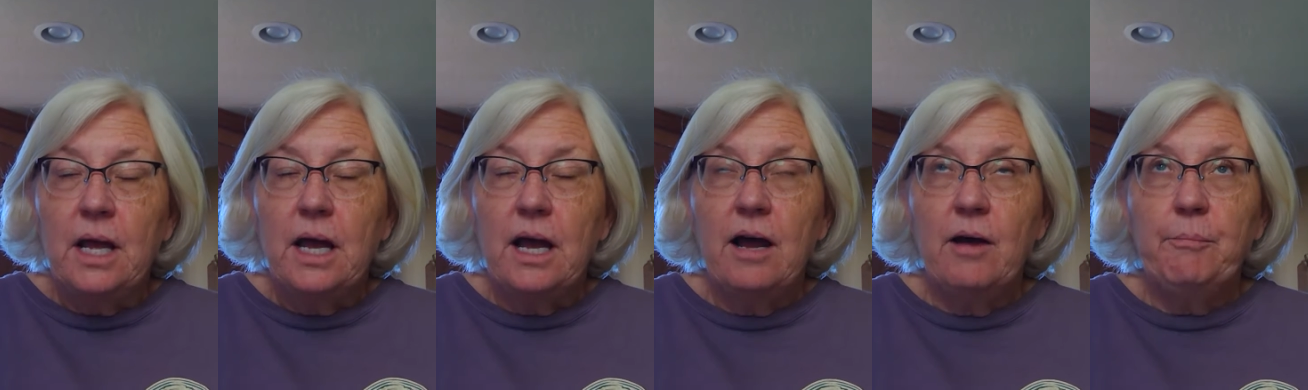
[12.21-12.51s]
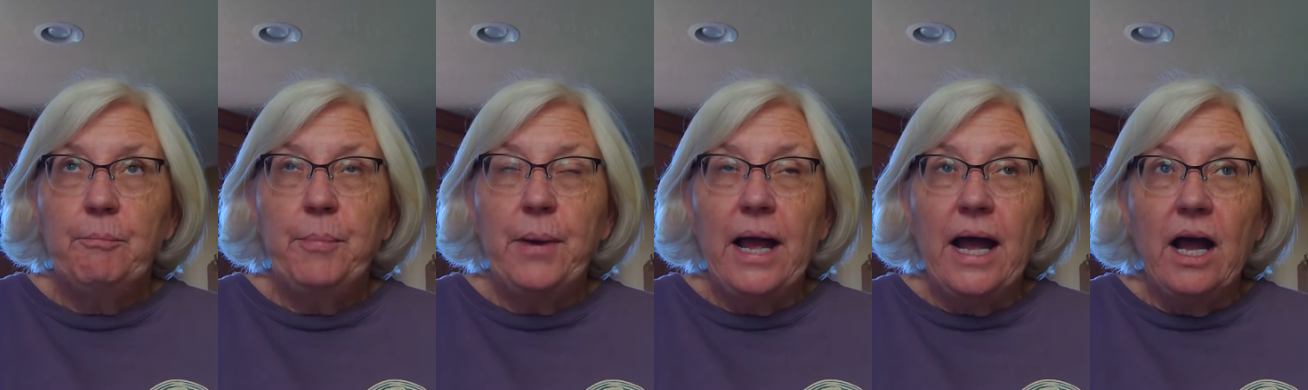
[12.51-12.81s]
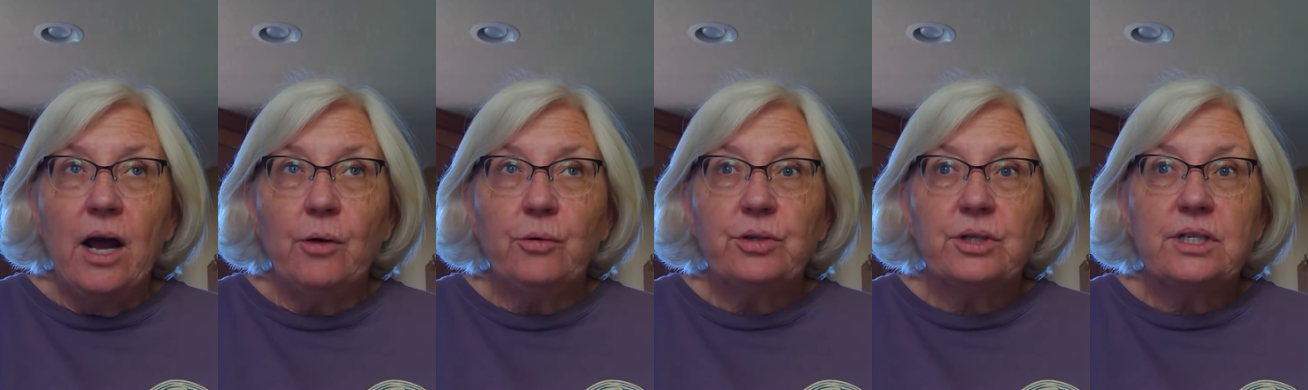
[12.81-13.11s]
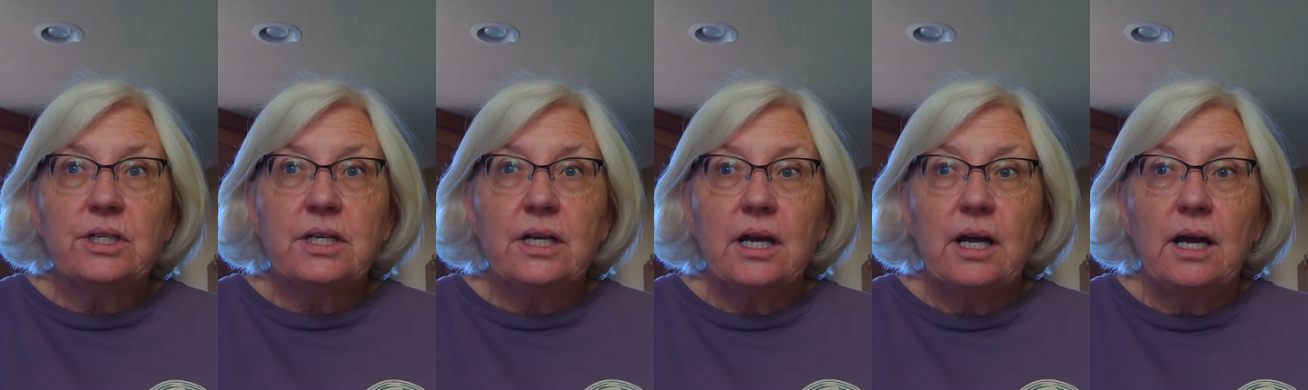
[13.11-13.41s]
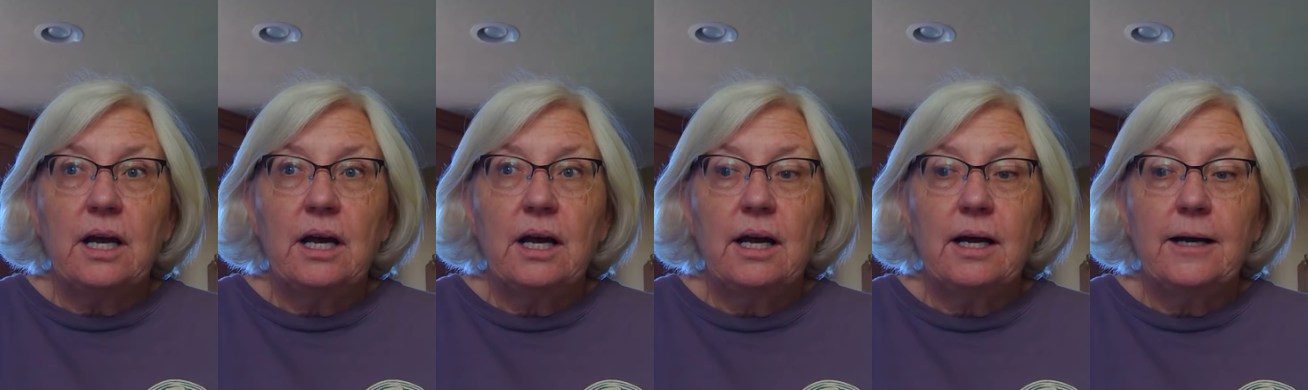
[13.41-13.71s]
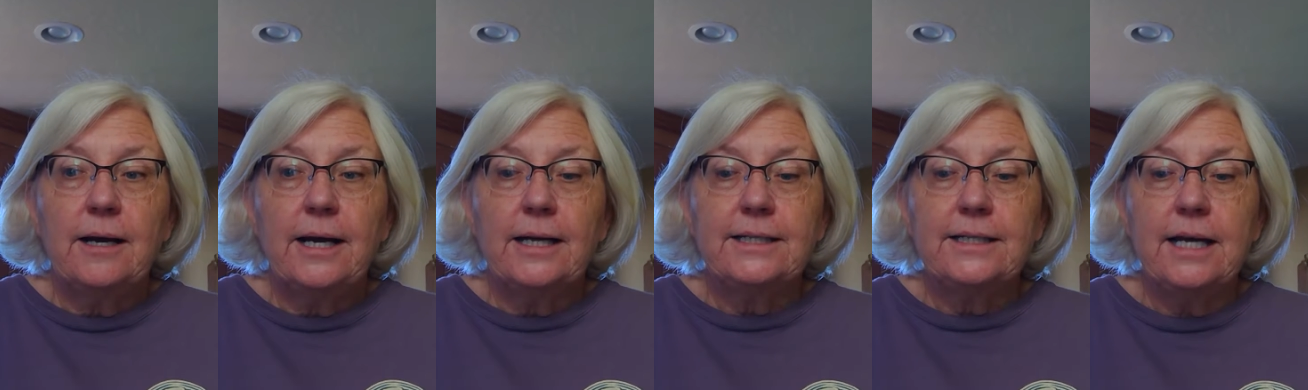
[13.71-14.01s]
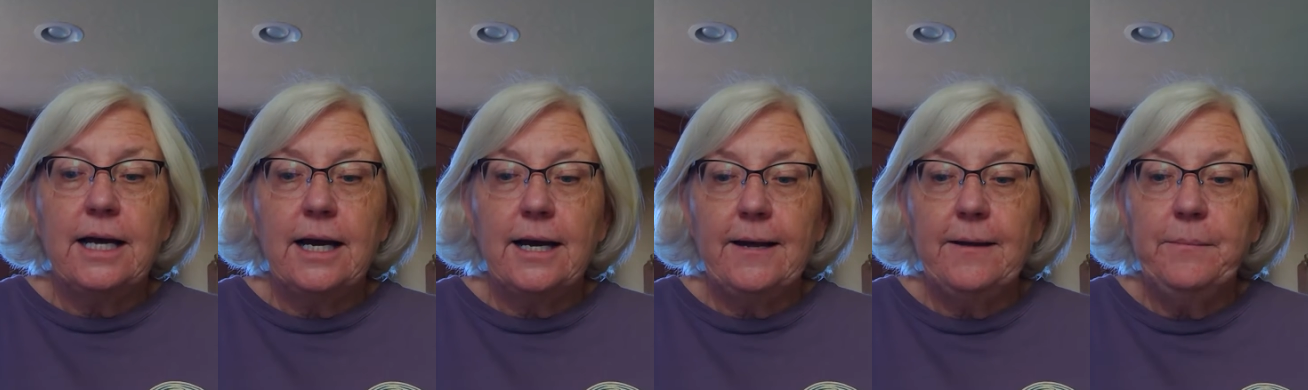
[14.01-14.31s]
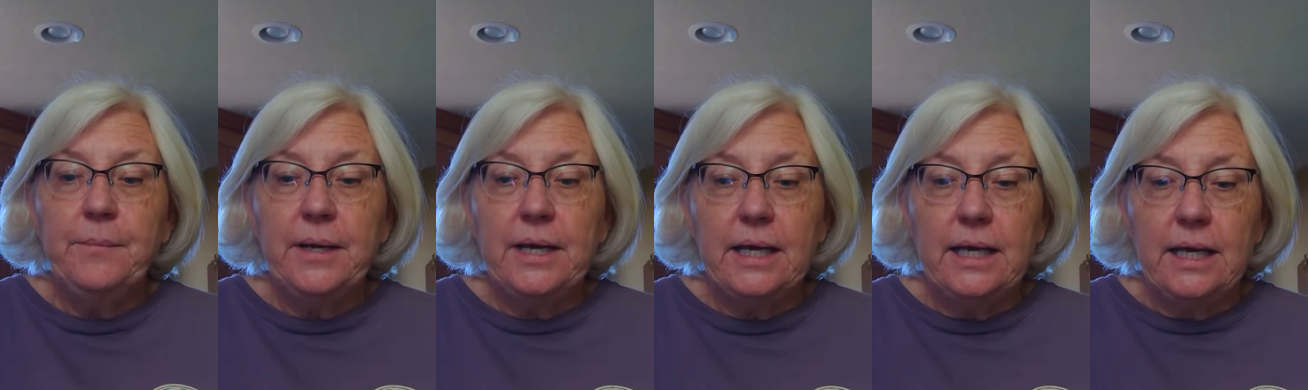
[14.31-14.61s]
about uh, a time